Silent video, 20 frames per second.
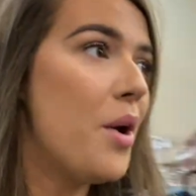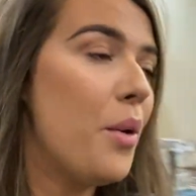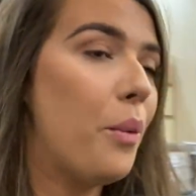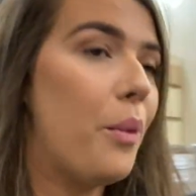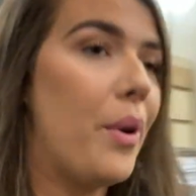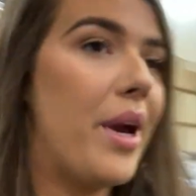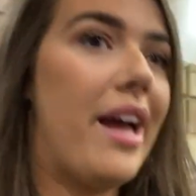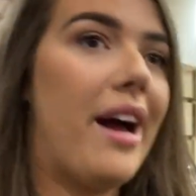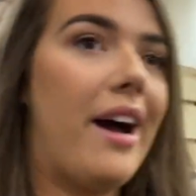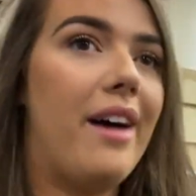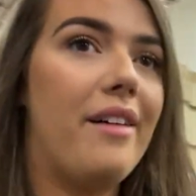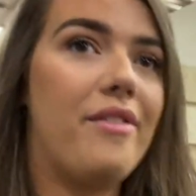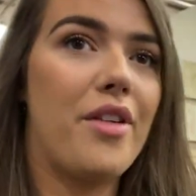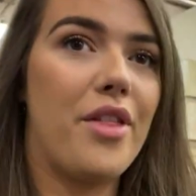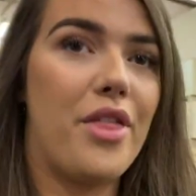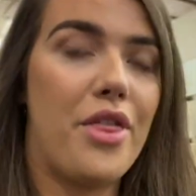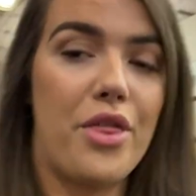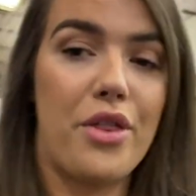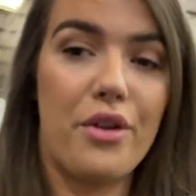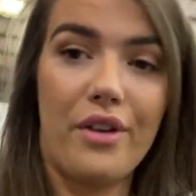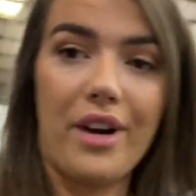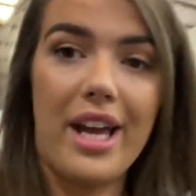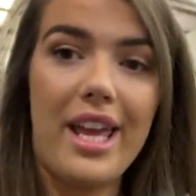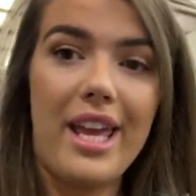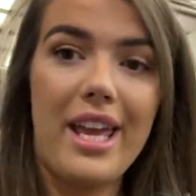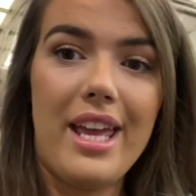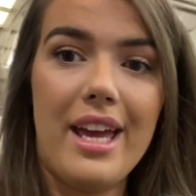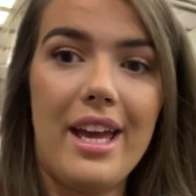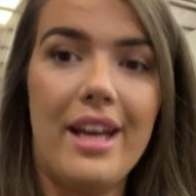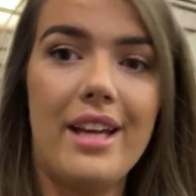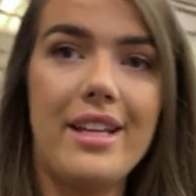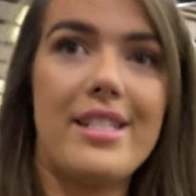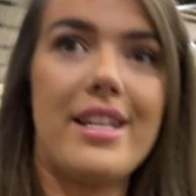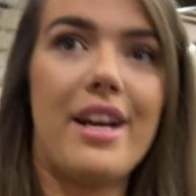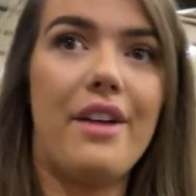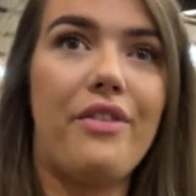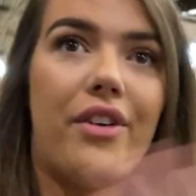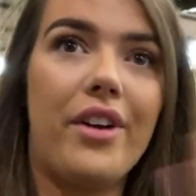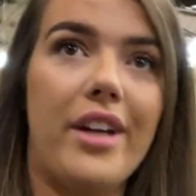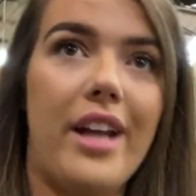we have three
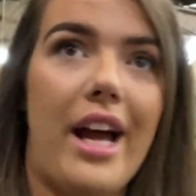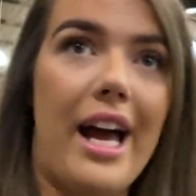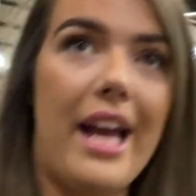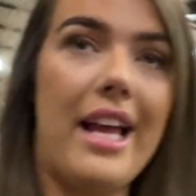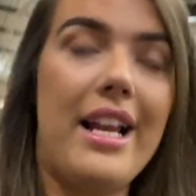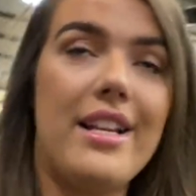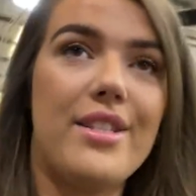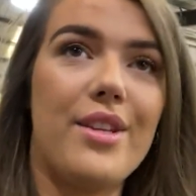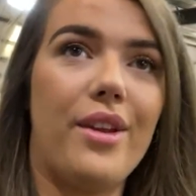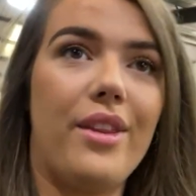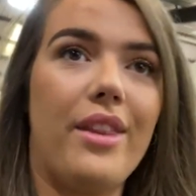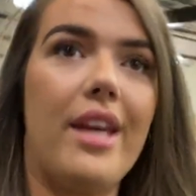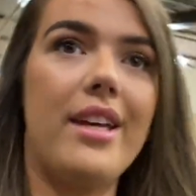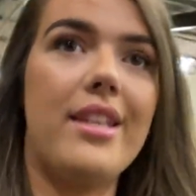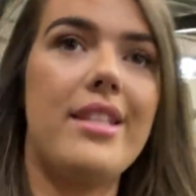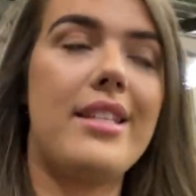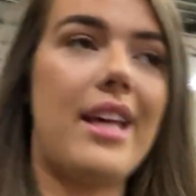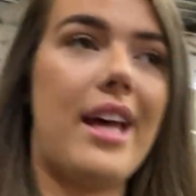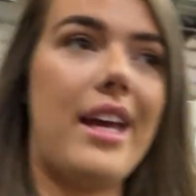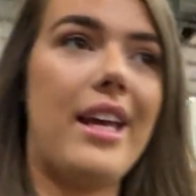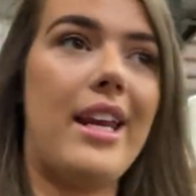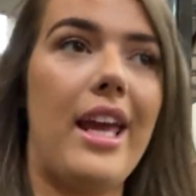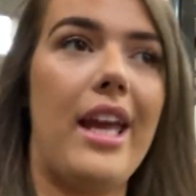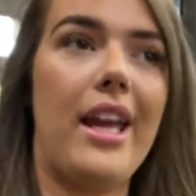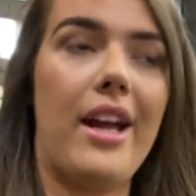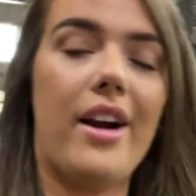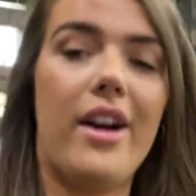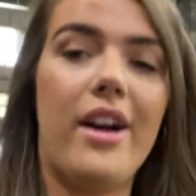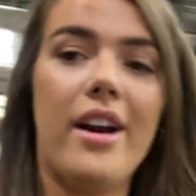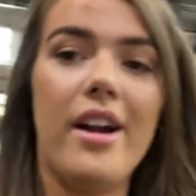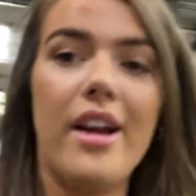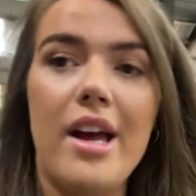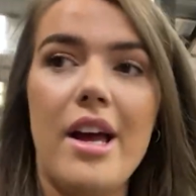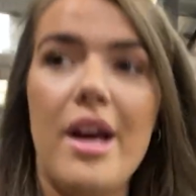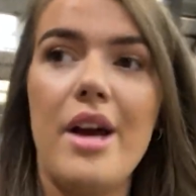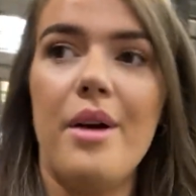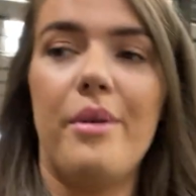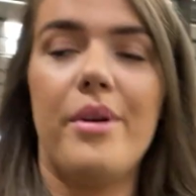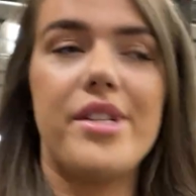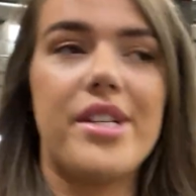different aisles on this side here,
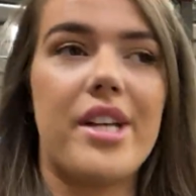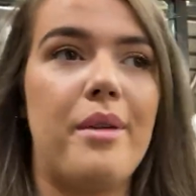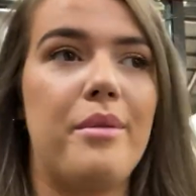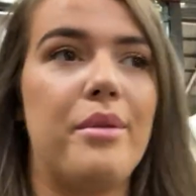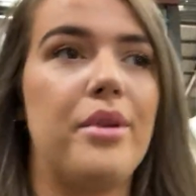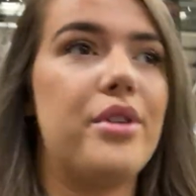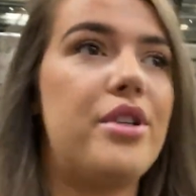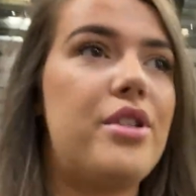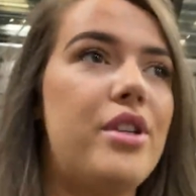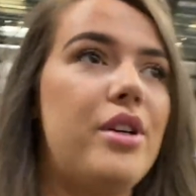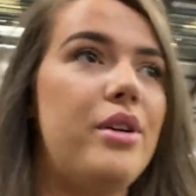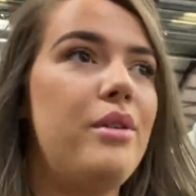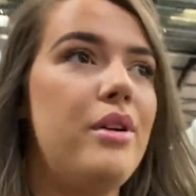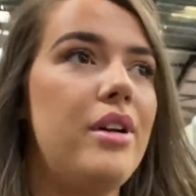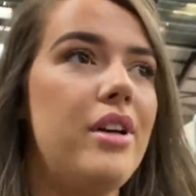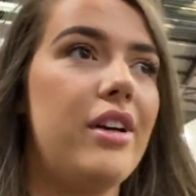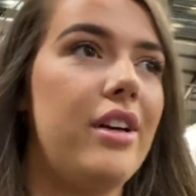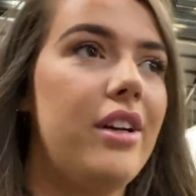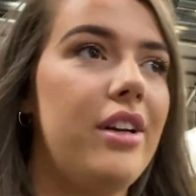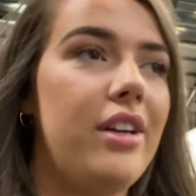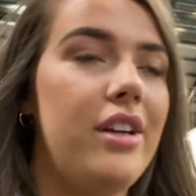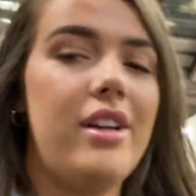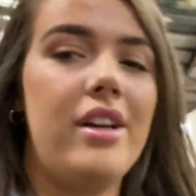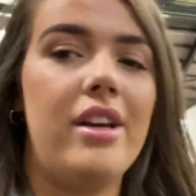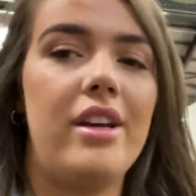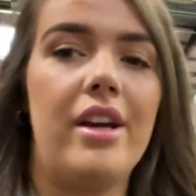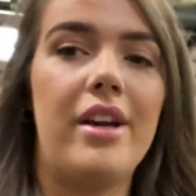which I will show you.